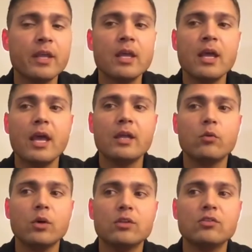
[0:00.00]
And
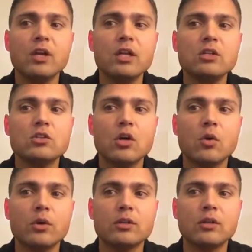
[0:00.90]
what studies show
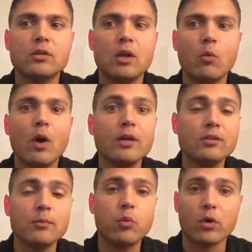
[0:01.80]
with, now why is that
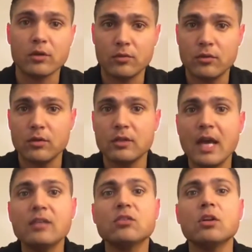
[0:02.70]
important?
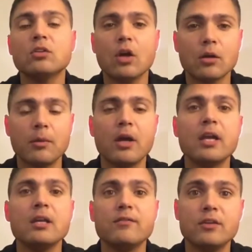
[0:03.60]
That's going to talk about
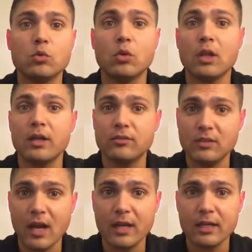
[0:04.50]
individualized
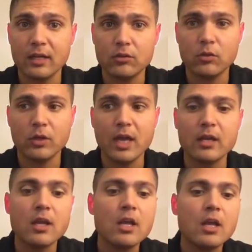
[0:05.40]
dieting. So again,
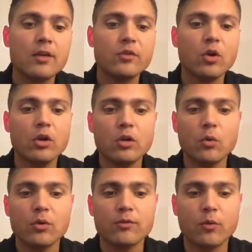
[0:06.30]
if you're under
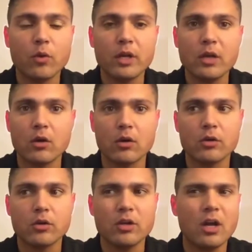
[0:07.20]
one forty or
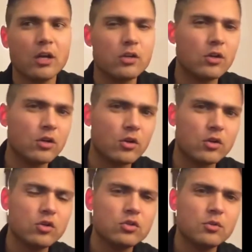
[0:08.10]
you're not, you're, you're,
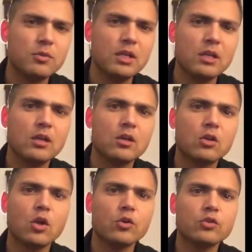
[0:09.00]
you should be
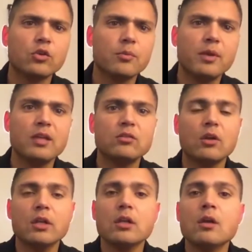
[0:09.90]
closer to
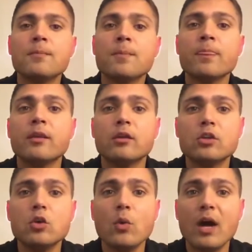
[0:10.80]
baseline,
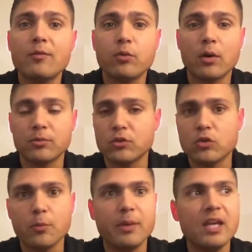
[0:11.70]
you have problems because
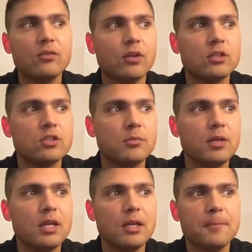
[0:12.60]
your baseline should
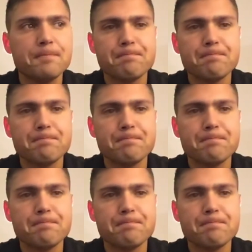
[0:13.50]
be